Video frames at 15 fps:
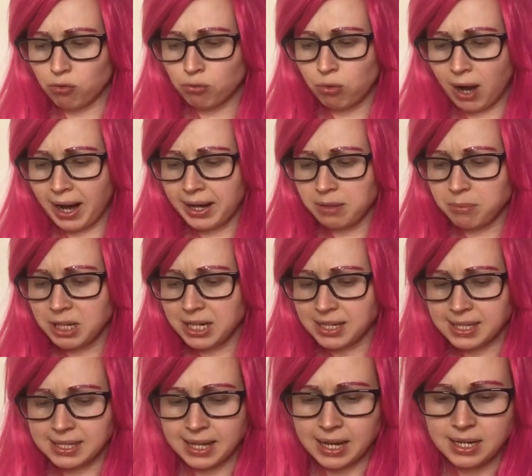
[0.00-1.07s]
write me a
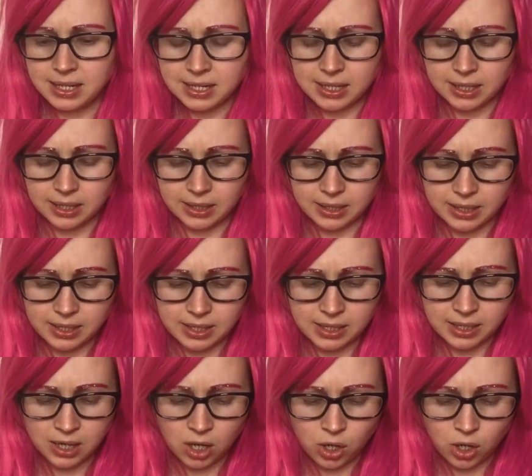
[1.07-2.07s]
sentence